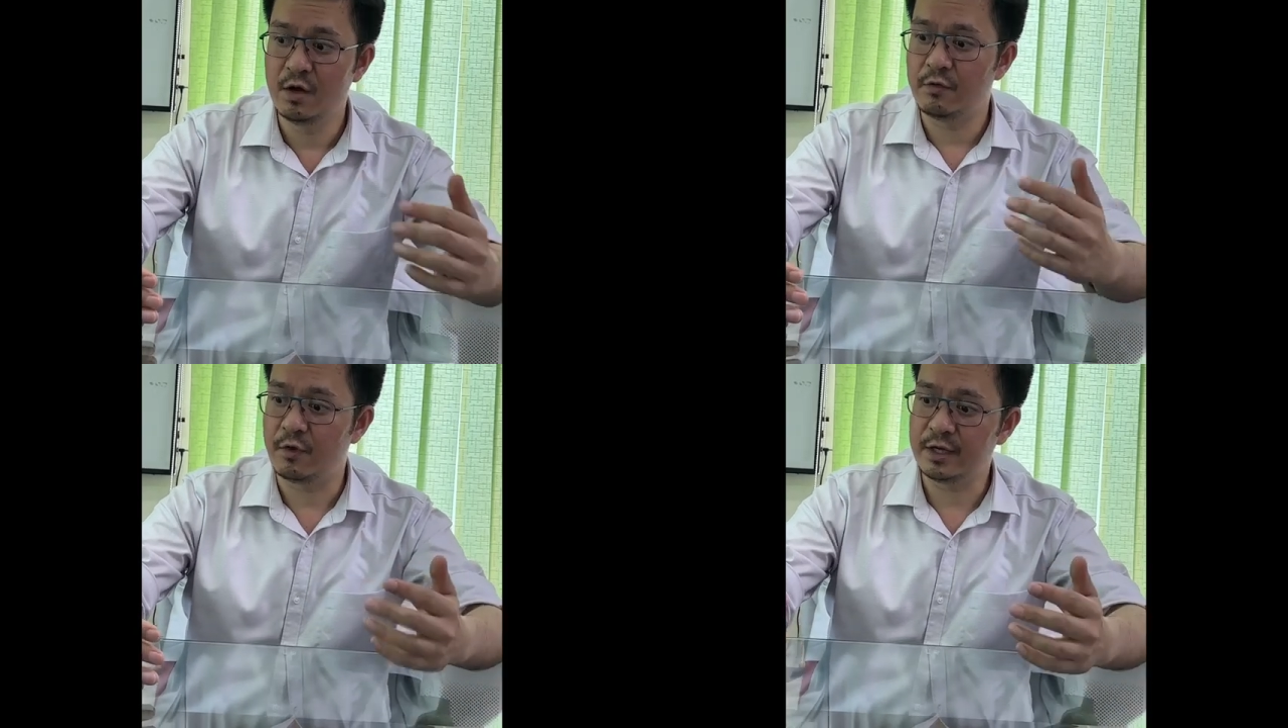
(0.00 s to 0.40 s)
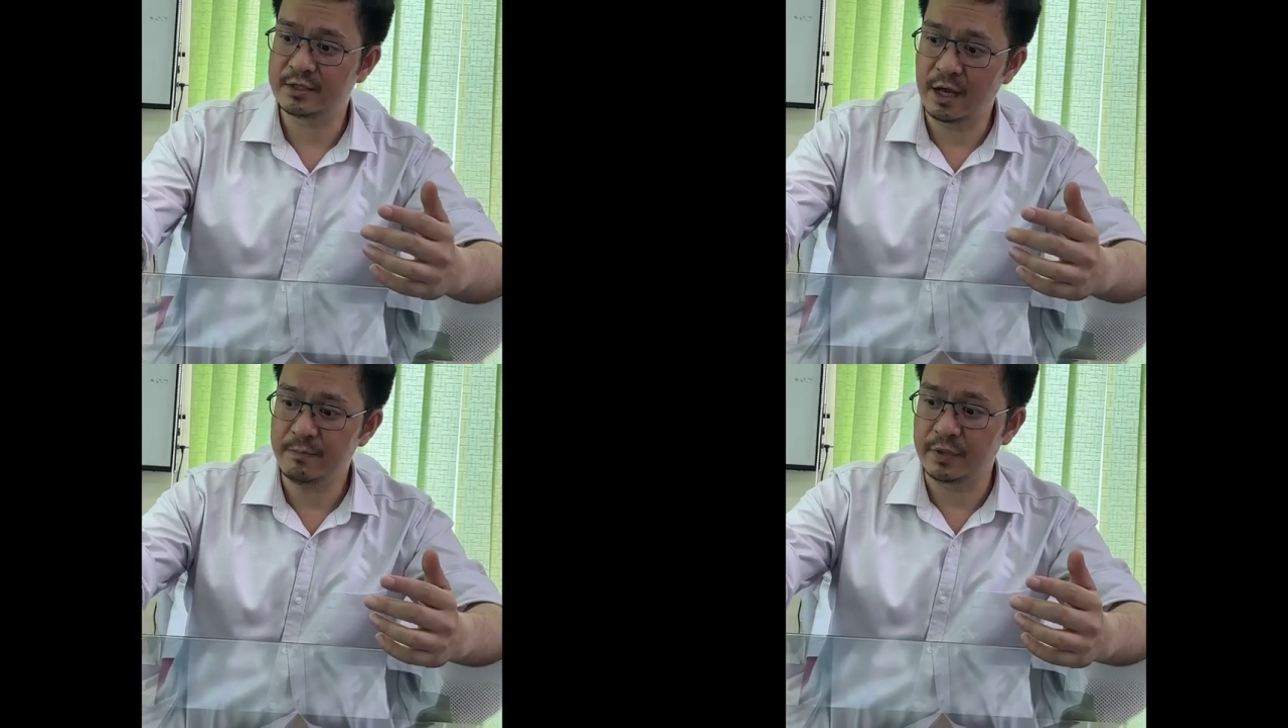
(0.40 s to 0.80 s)
For
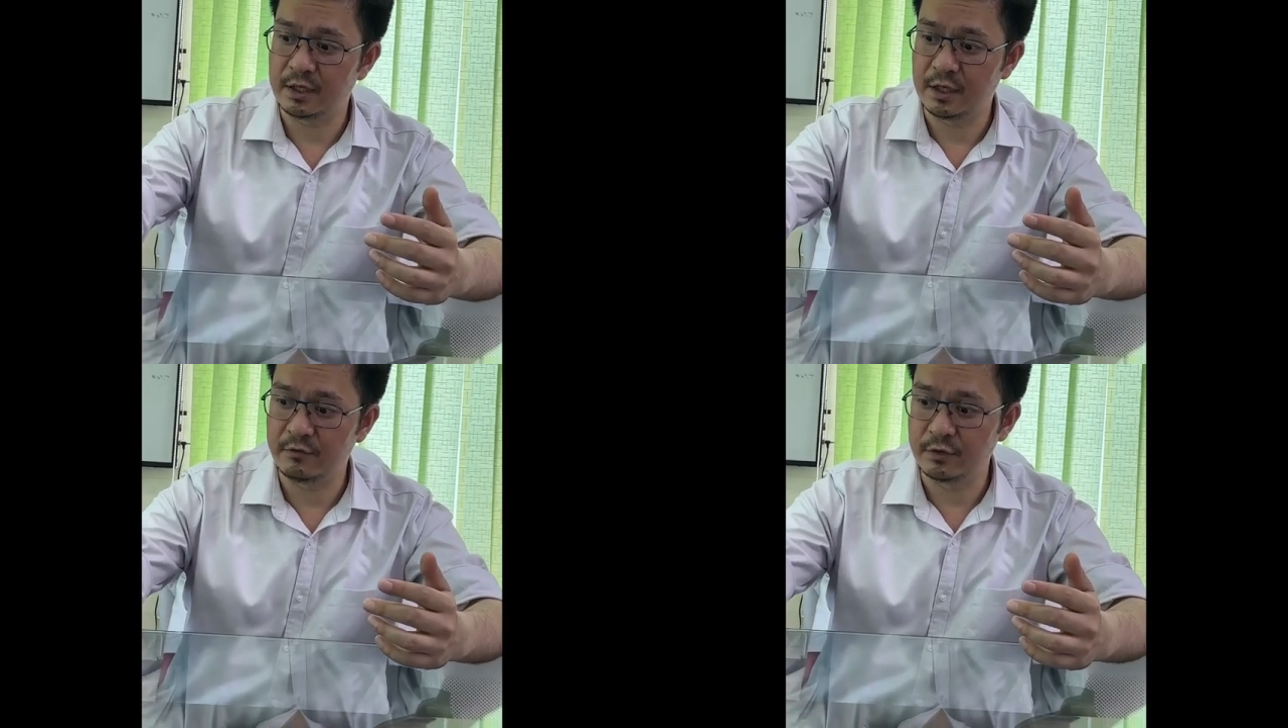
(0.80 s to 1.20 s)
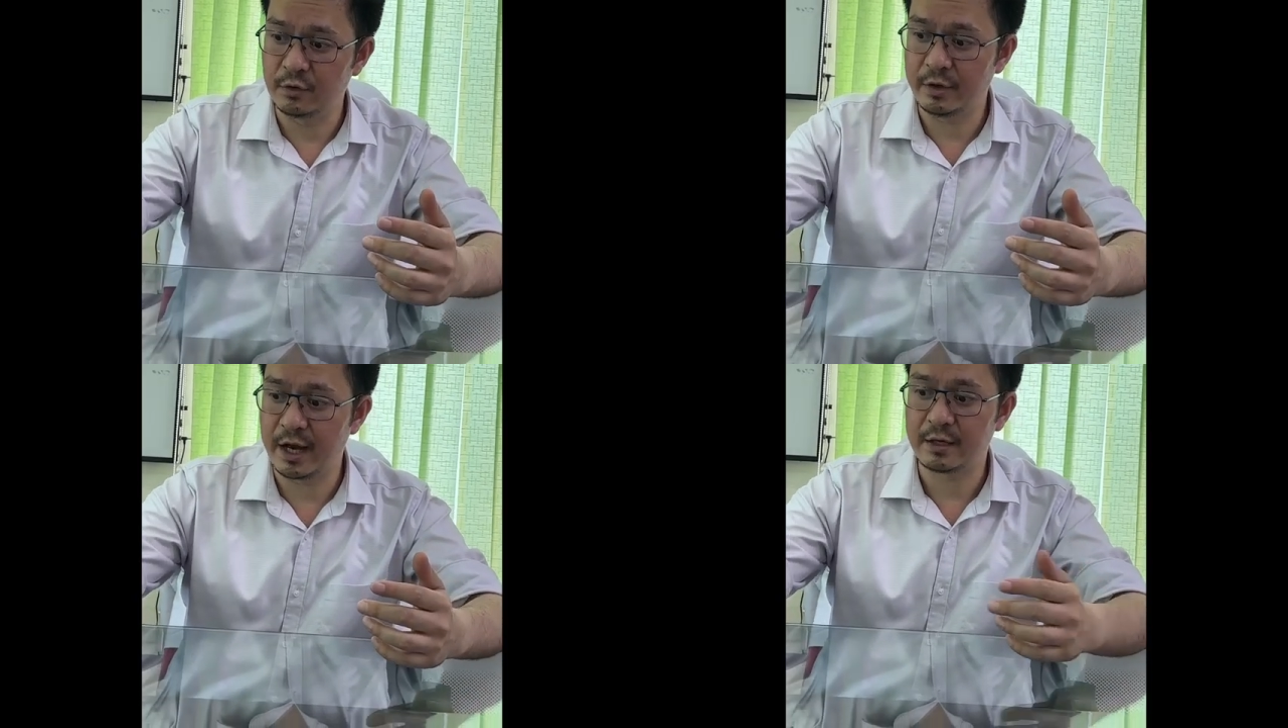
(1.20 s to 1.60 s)
example, if you
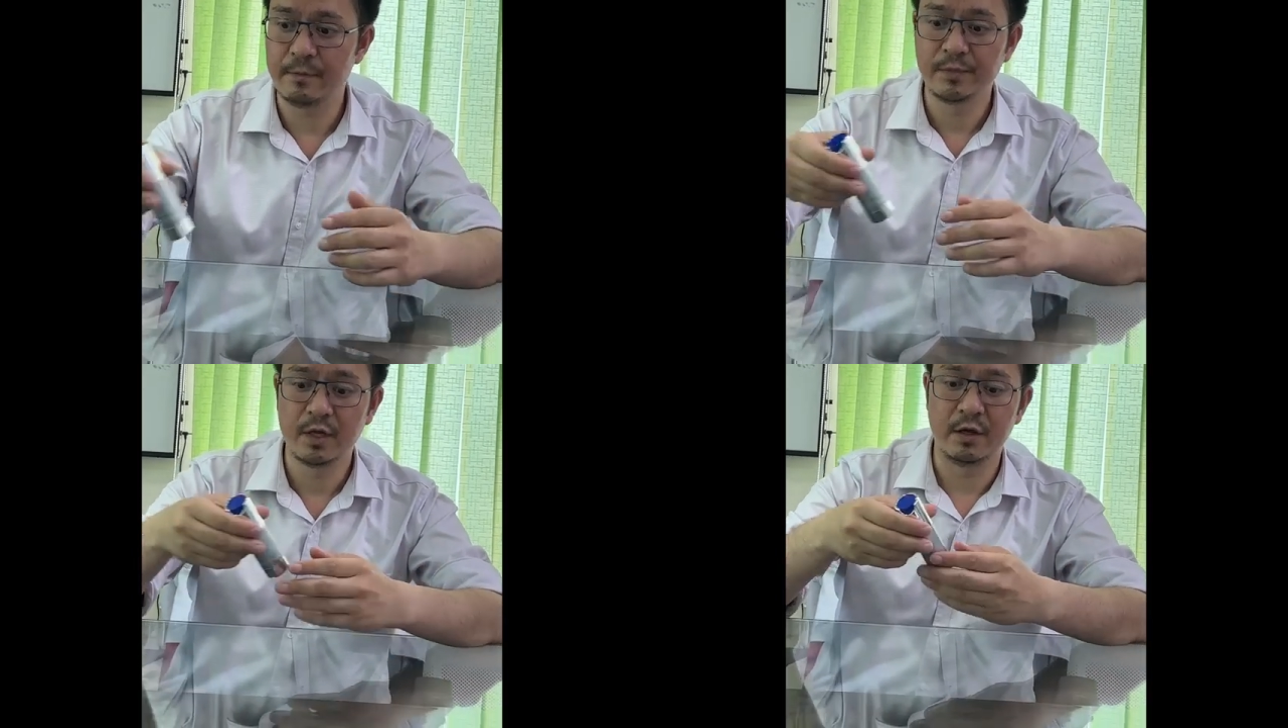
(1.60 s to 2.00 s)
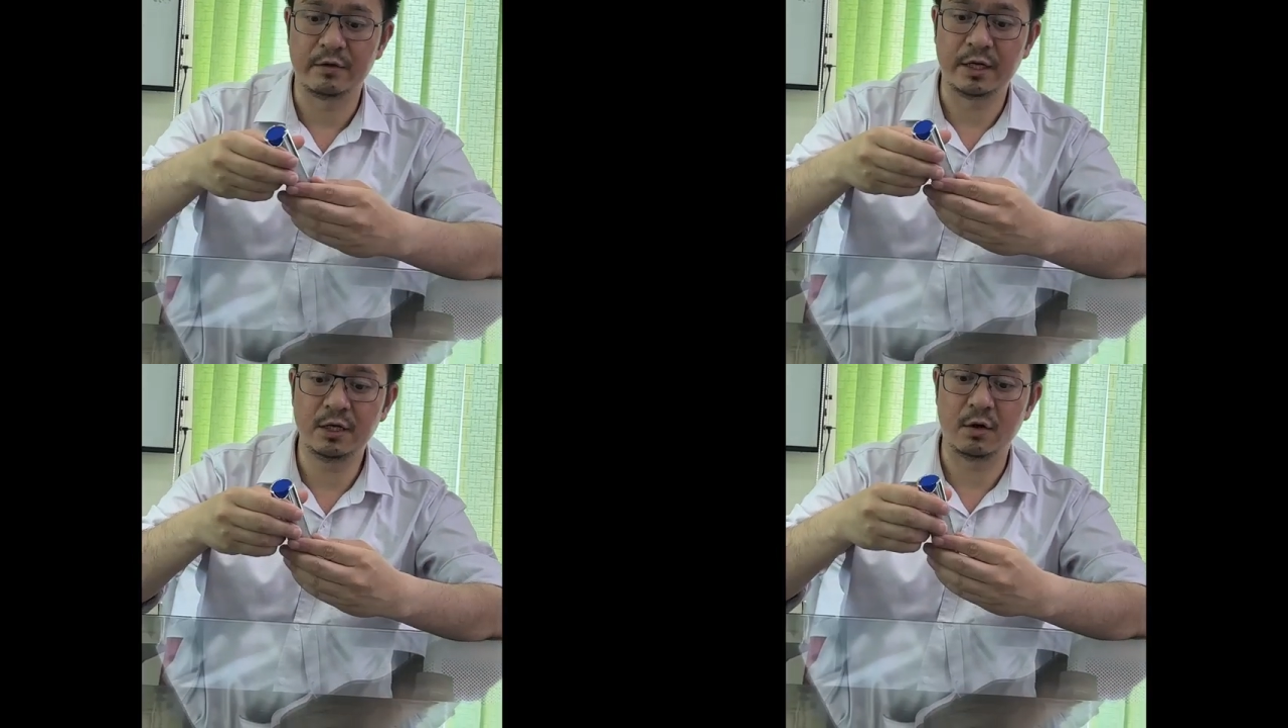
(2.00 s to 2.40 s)
look at
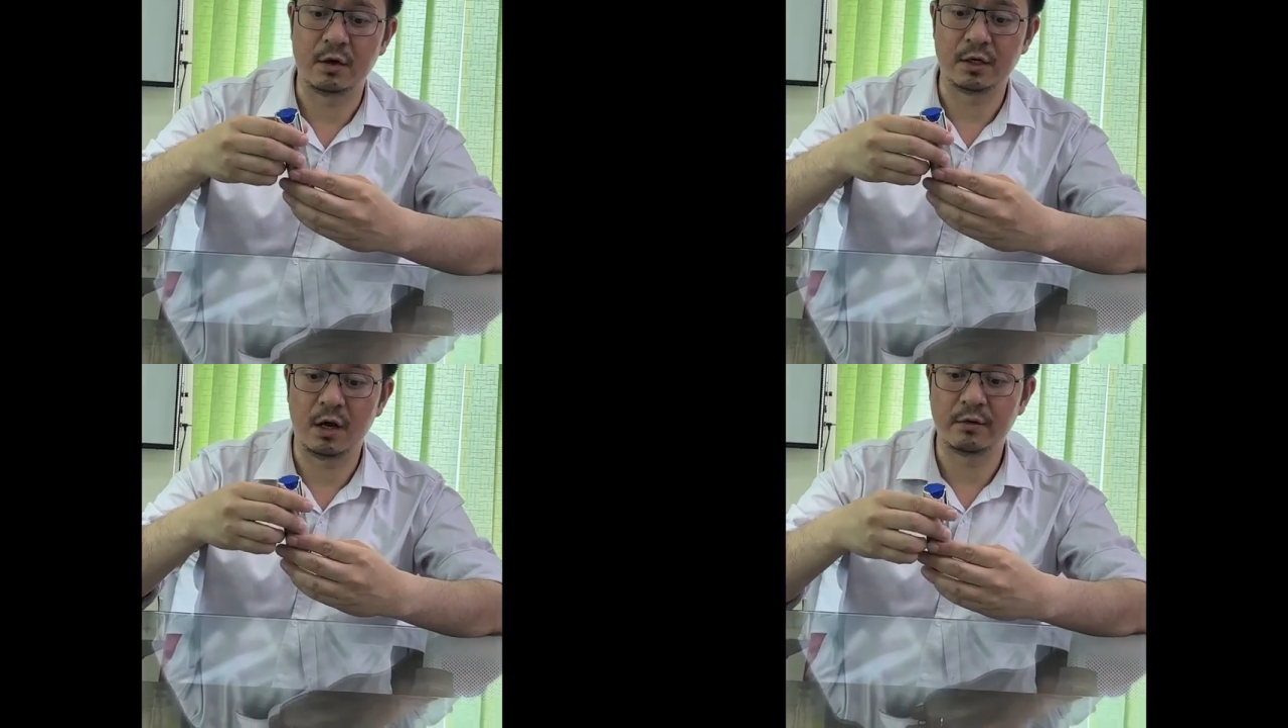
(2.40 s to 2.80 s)
retinol, now